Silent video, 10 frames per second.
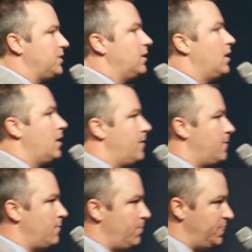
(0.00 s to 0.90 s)
me.
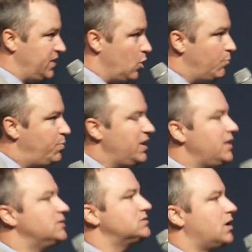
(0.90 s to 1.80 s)
The
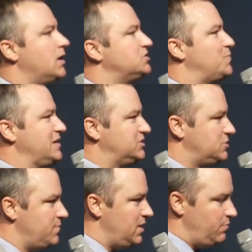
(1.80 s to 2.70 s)
obedience God speaks
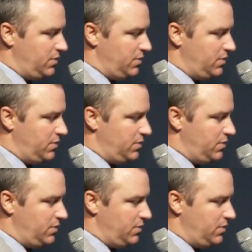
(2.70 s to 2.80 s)
to me